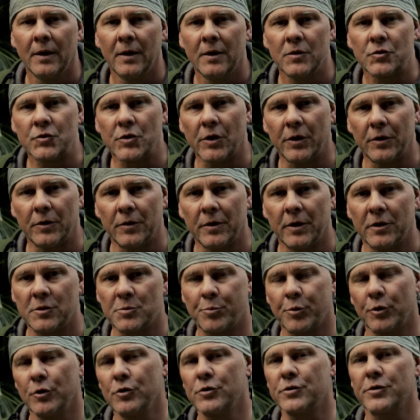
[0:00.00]
So it's
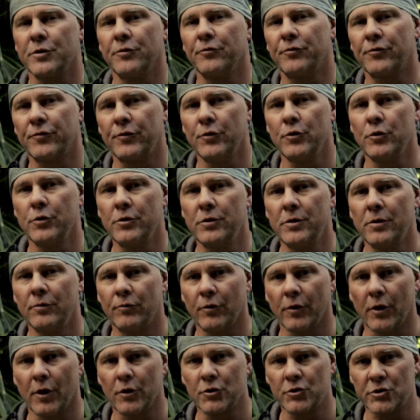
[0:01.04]
producing food for
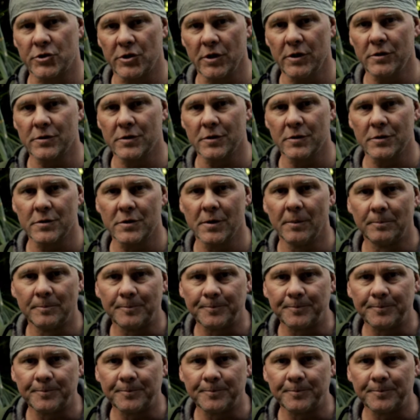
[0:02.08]
those seasons,